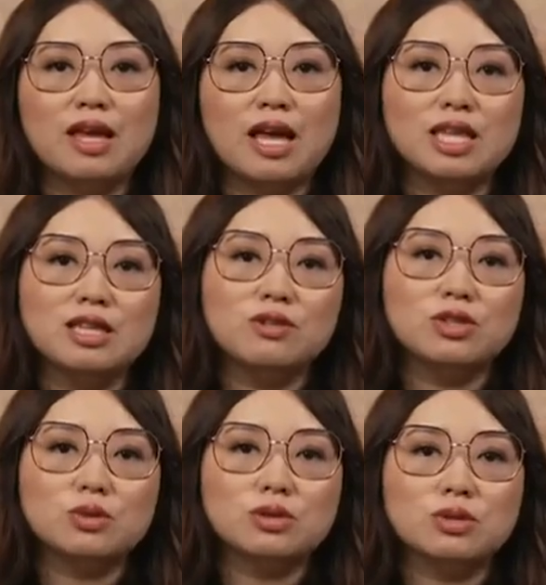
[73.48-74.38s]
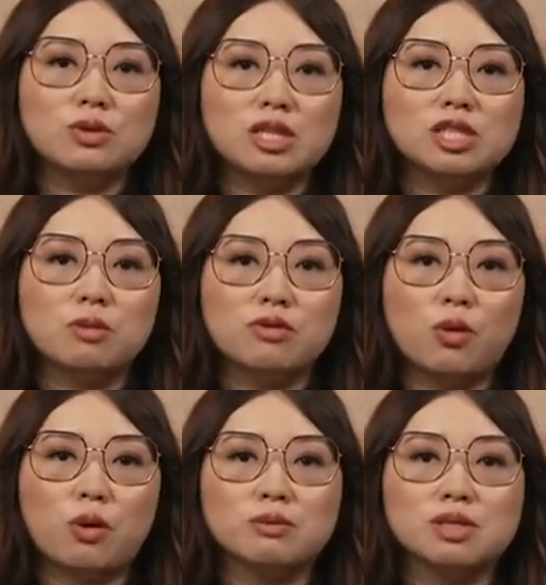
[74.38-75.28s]
Individuals who need to
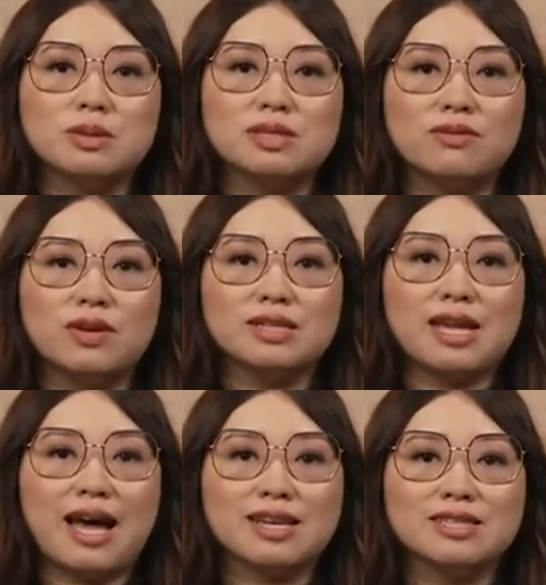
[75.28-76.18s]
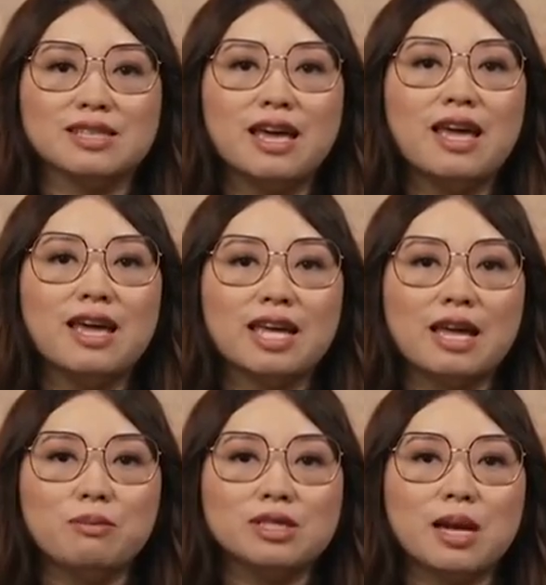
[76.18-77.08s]
perform specific tasks
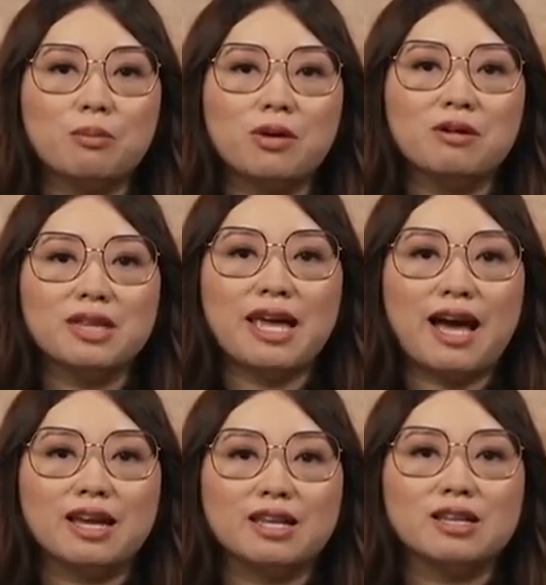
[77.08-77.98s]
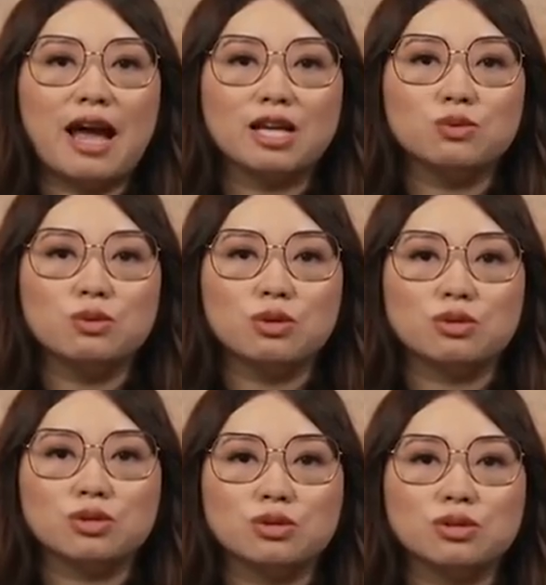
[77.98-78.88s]
can be temporarily added as root
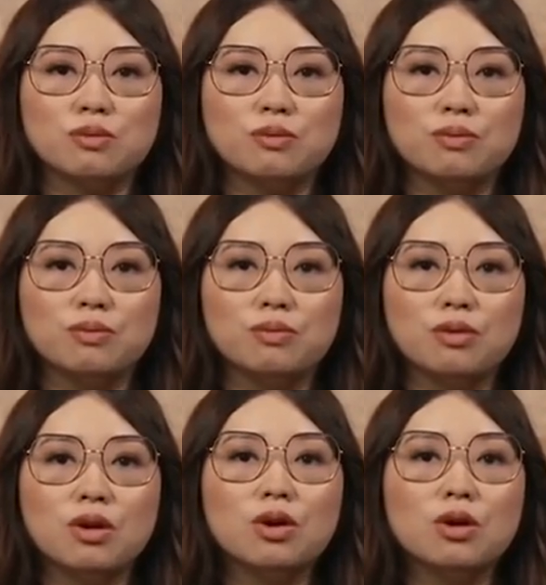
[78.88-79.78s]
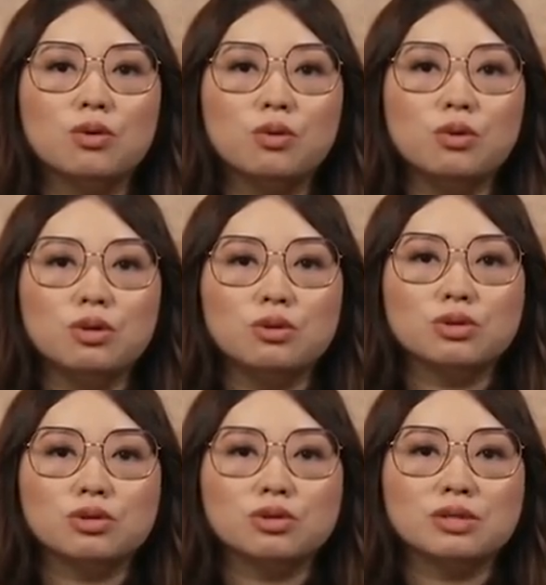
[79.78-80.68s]
users. Root
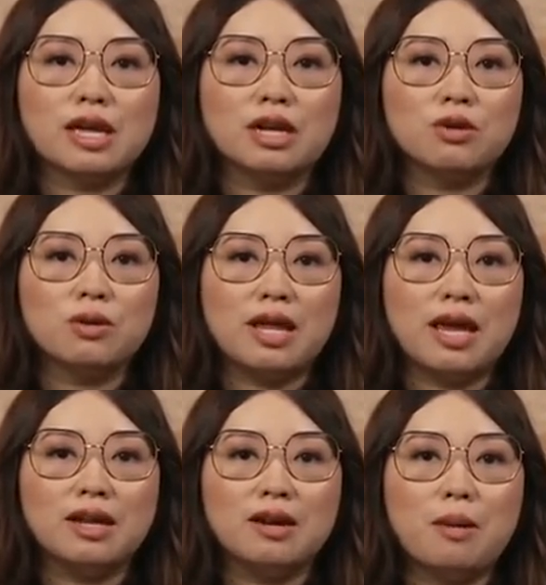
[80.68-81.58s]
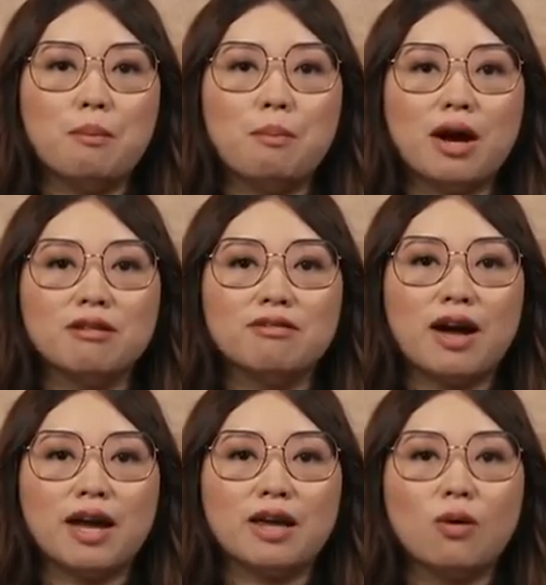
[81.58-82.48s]
users can create,
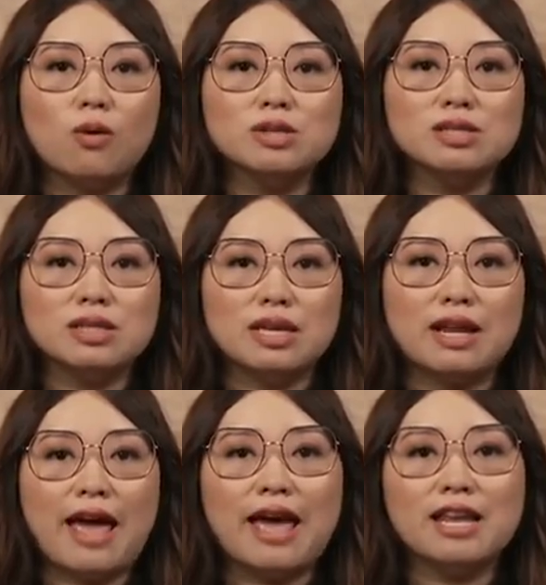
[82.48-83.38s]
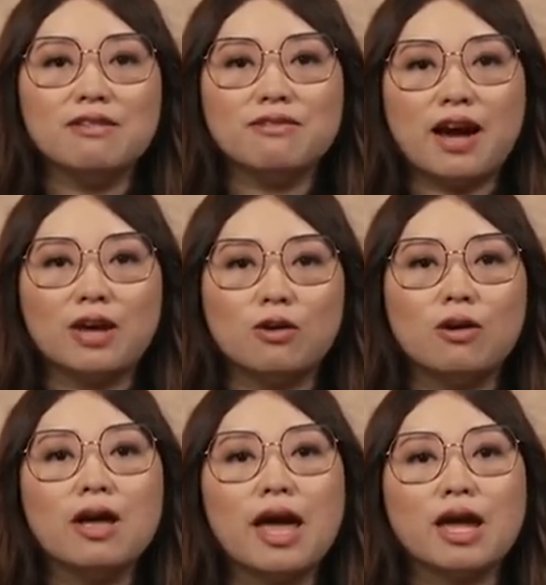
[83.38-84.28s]
modify, or delete any file
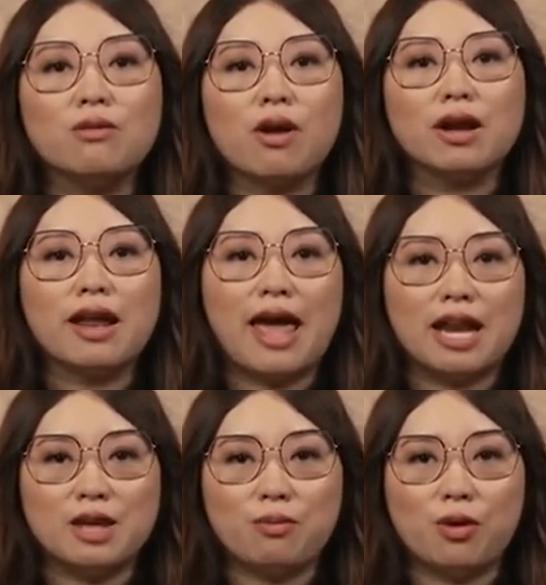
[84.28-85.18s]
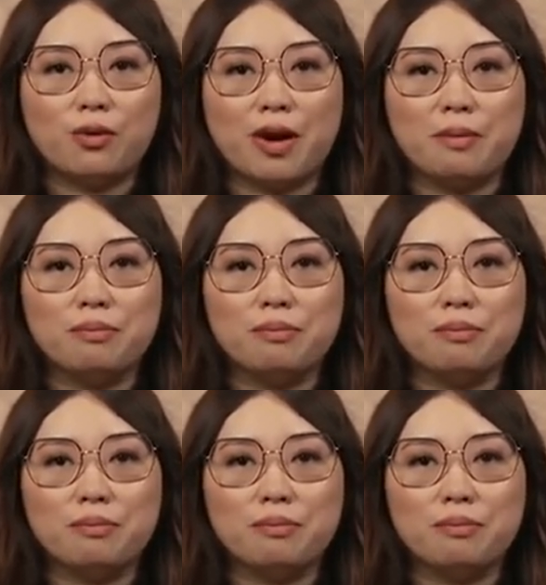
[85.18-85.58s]
and run any program.